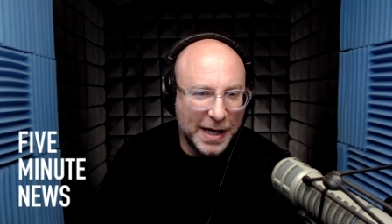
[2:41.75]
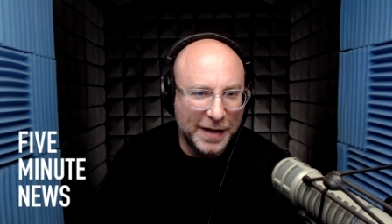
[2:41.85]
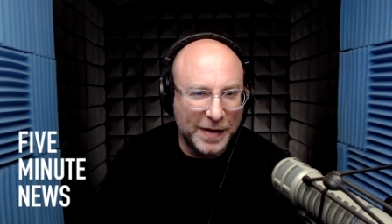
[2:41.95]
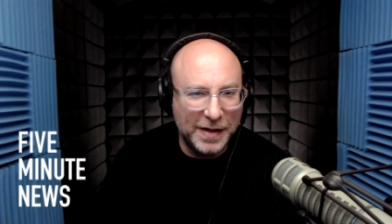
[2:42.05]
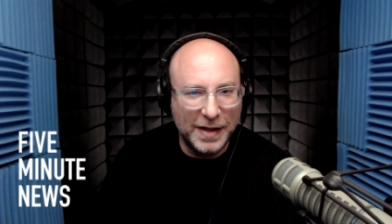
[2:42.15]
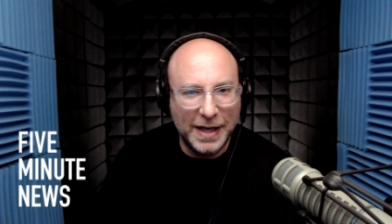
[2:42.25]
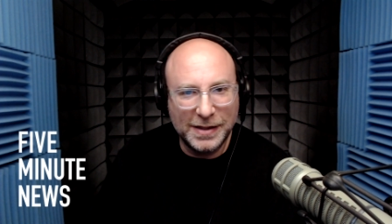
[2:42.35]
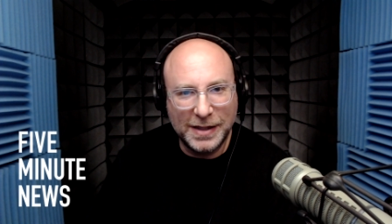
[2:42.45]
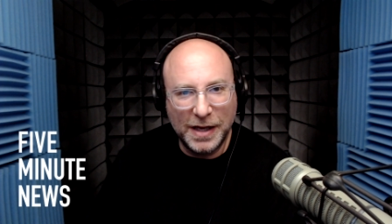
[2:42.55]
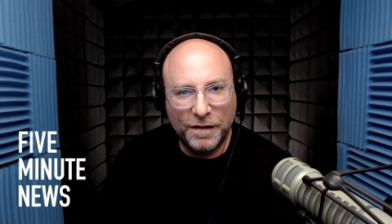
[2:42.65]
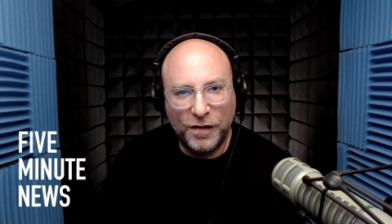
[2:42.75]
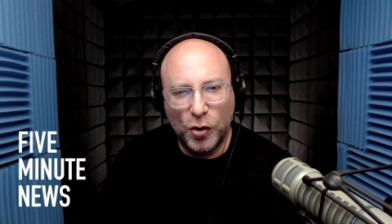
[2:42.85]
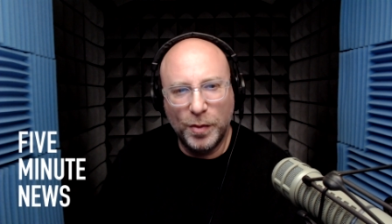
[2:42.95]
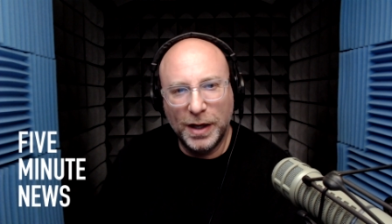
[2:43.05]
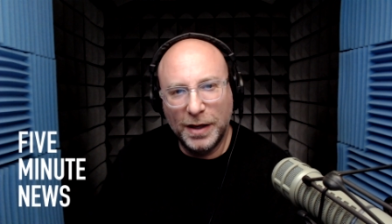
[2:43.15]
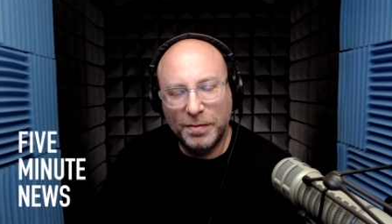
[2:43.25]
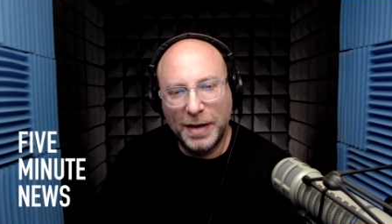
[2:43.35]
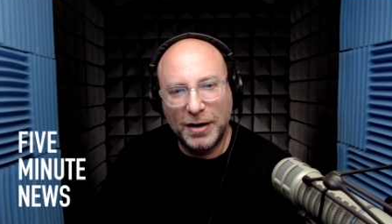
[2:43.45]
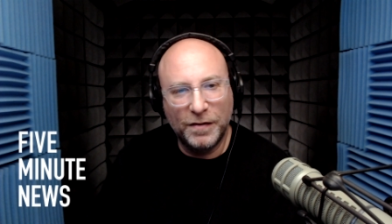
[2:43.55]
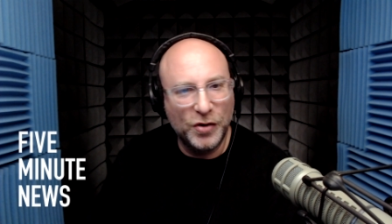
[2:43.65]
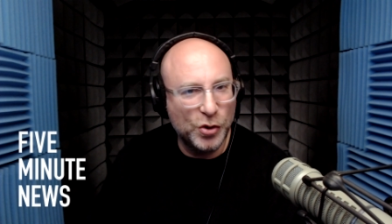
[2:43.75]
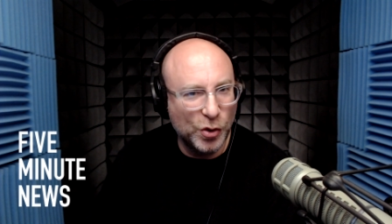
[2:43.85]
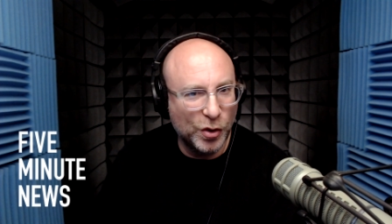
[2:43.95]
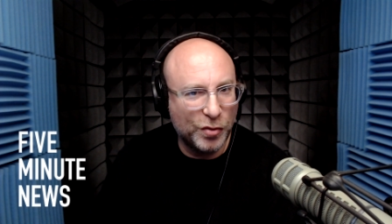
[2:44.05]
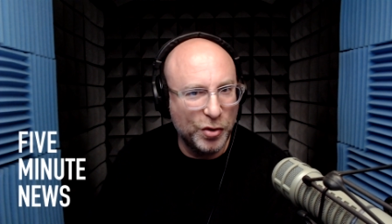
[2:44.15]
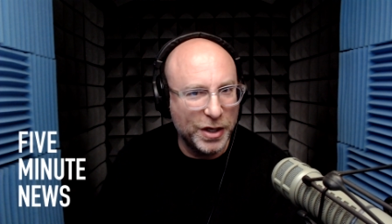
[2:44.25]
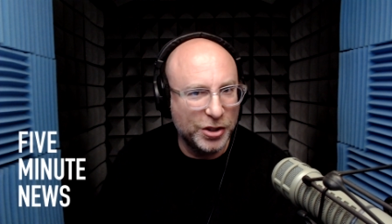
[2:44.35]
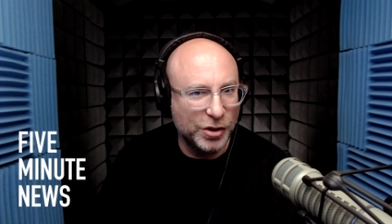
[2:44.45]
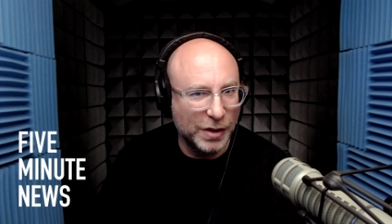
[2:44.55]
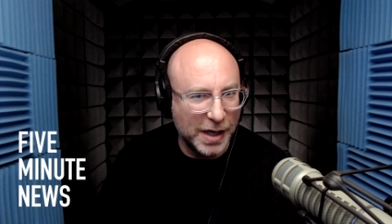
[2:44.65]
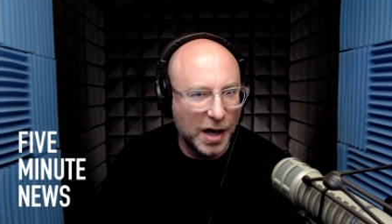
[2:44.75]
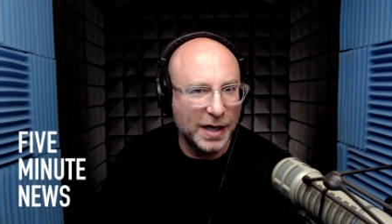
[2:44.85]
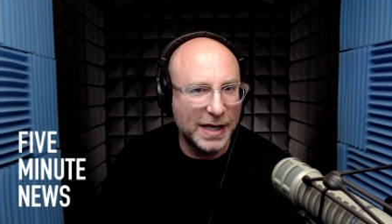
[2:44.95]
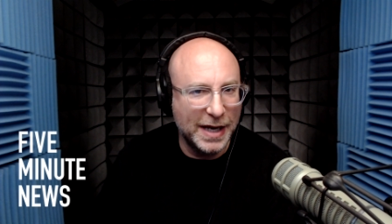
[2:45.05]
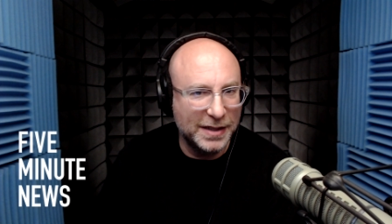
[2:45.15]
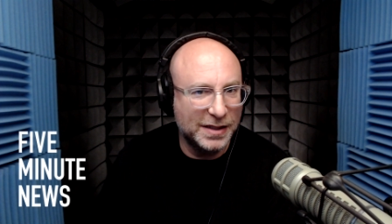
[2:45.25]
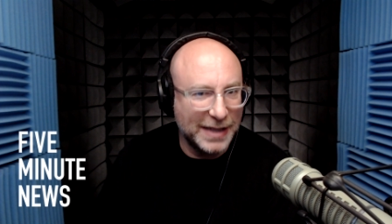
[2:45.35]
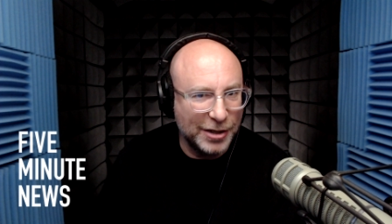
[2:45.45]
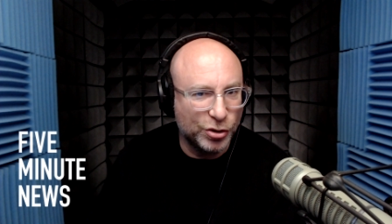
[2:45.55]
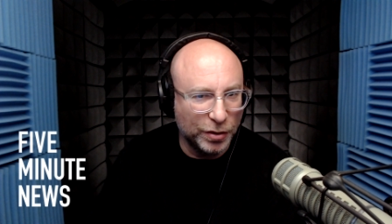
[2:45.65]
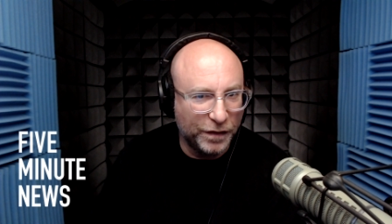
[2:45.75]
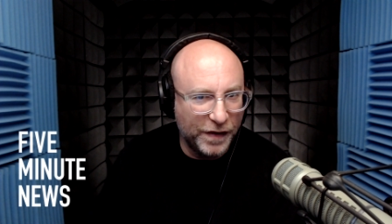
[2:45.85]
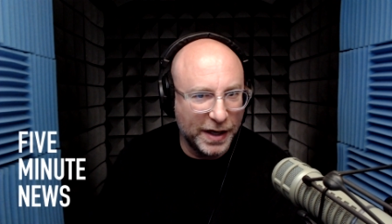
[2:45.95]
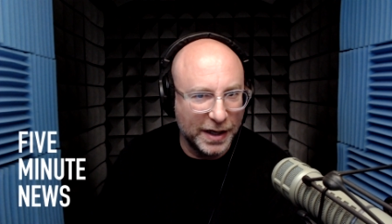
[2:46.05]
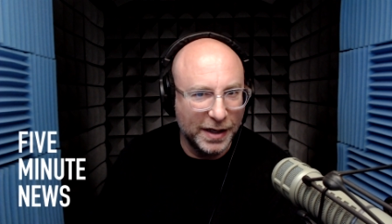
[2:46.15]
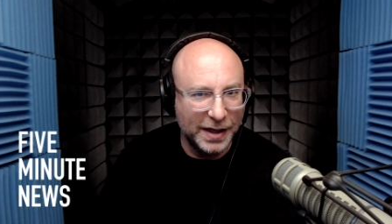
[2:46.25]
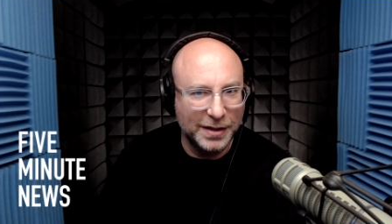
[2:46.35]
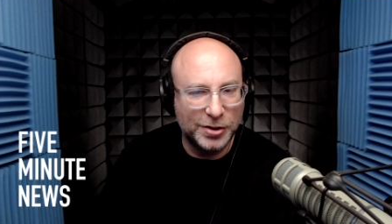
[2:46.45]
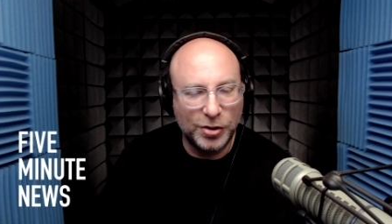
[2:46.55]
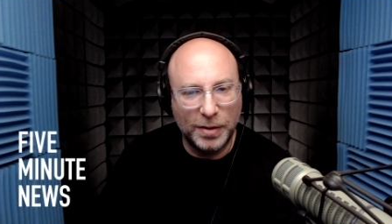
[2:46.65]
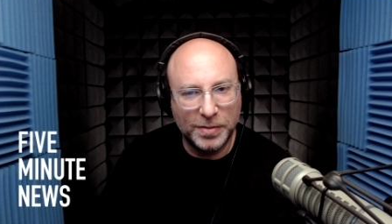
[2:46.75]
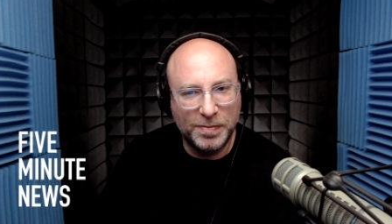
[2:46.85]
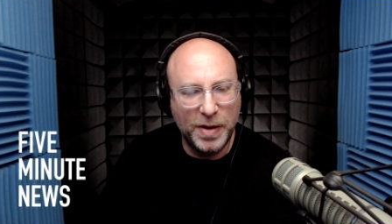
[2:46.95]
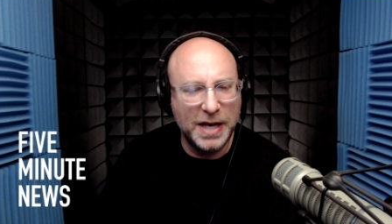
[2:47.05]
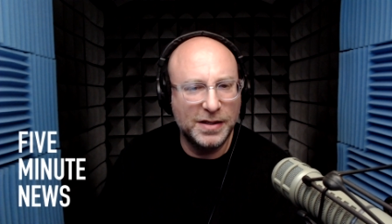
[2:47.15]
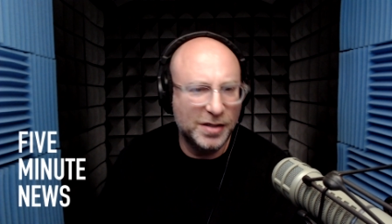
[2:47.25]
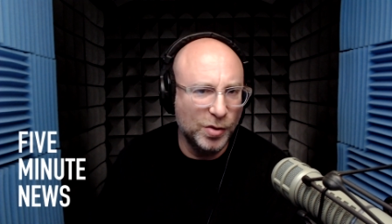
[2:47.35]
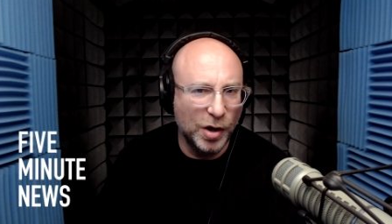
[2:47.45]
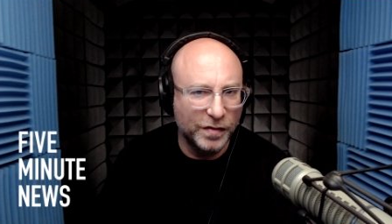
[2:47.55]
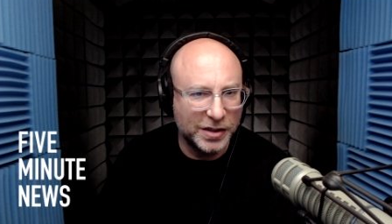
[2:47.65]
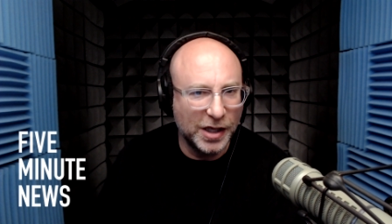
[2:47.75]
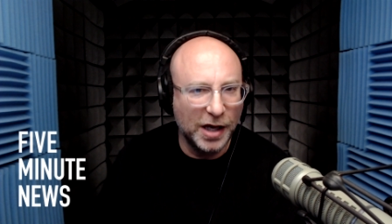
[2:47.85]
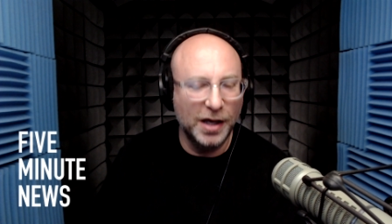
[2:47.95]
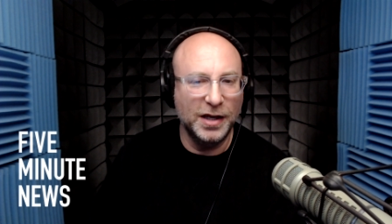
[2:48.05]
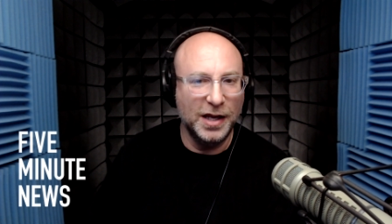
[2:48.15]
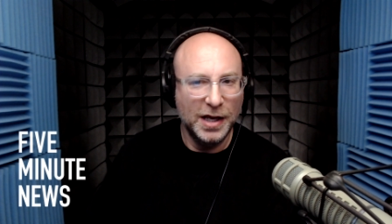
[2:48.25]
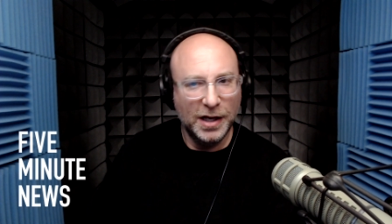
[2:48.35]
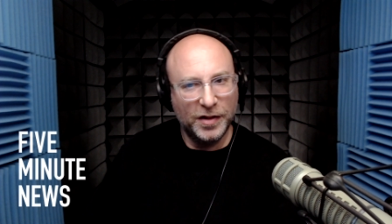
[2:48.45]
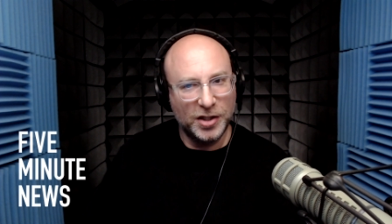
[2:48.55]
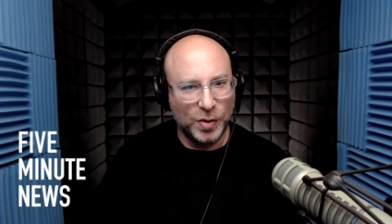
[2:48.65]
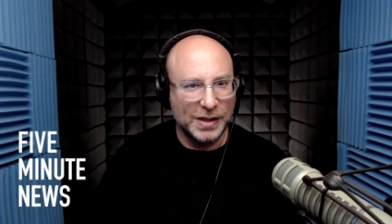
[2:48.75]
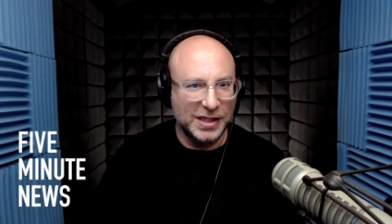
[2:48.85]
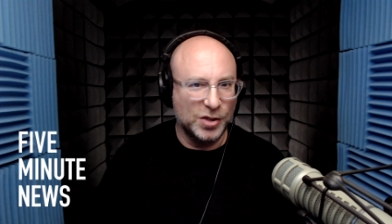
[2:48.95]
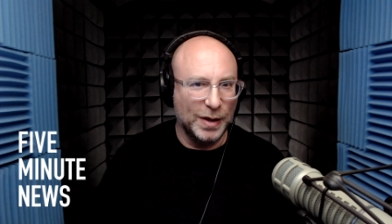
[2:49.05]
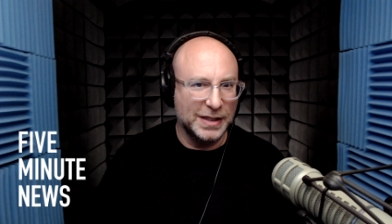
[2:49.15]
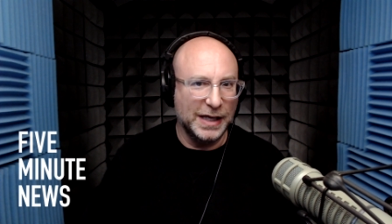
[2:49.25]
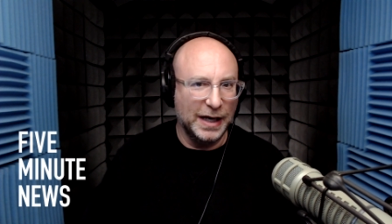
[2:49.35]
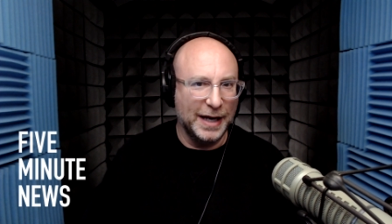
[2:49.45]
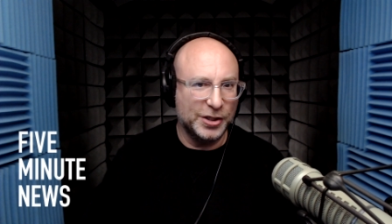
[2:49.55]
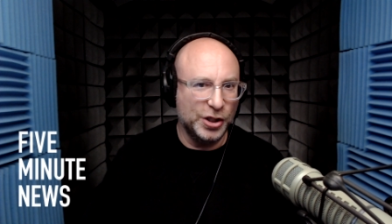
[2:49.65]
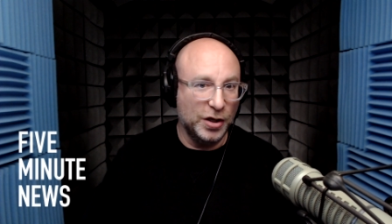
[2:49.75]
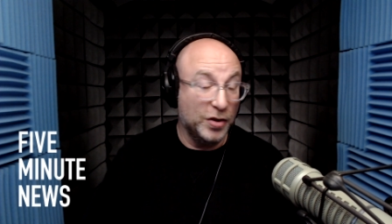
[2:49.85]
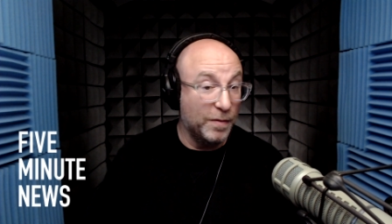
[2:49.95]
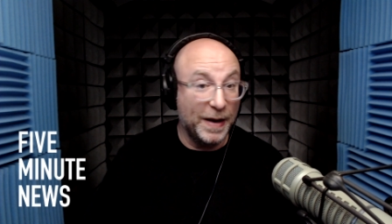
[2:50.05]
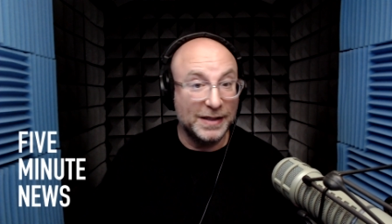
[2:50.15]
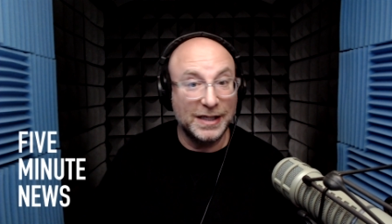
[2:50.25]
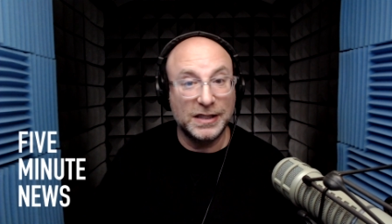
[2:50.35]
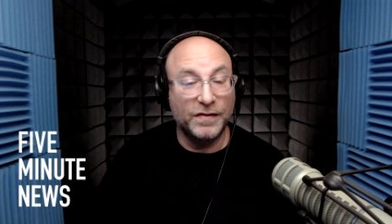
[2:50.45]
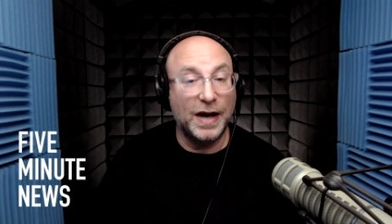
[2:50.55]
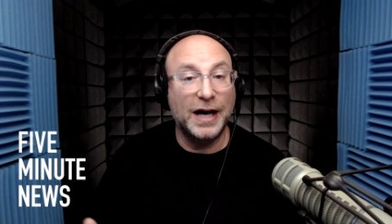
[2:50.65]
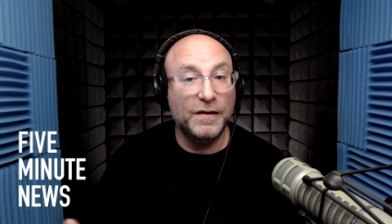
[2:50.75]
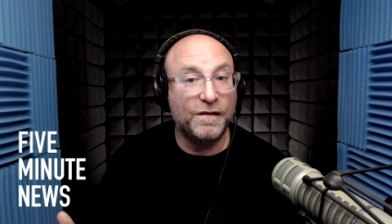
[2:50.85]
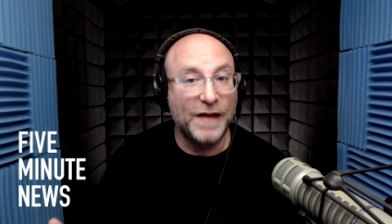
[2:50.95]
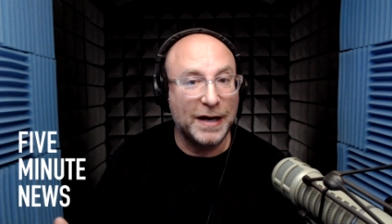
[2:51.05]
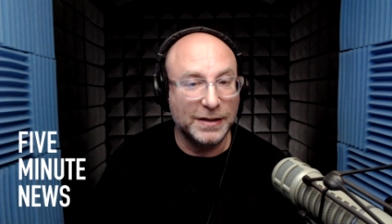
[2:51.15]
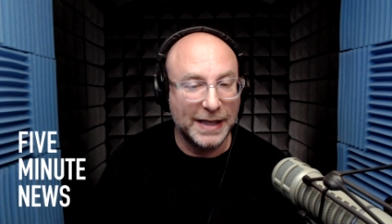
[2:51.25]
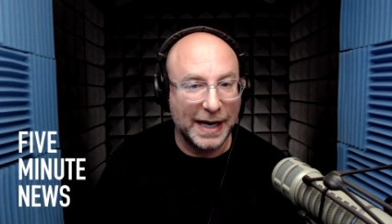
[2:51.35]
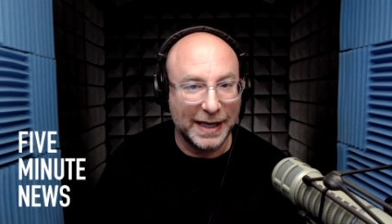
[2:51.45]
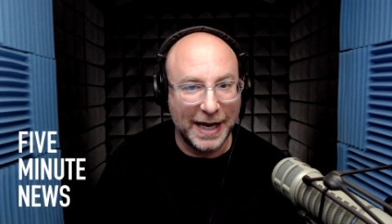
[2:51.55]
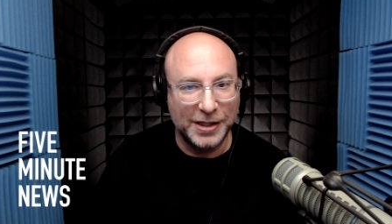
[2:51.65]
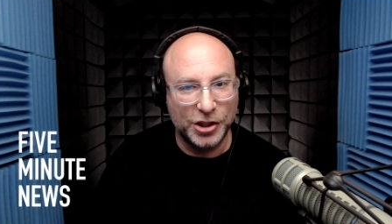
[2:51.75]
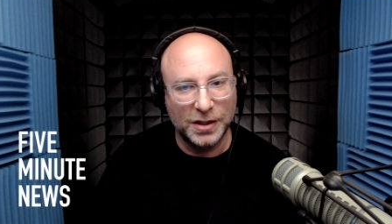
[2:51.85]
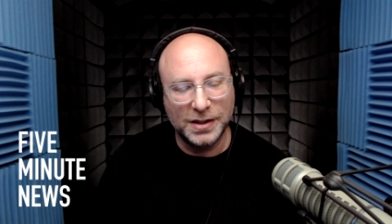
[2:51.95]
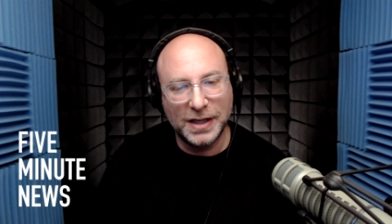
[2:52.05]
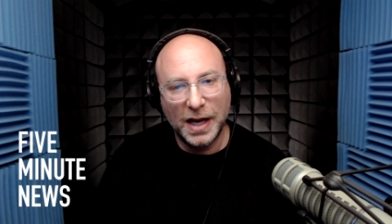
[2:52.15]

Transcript: And then there's the former mayor of New York, Rudy Giuliani, a central figure in Trump's bid to overturn the 2020 election on the basis of unfounded allegations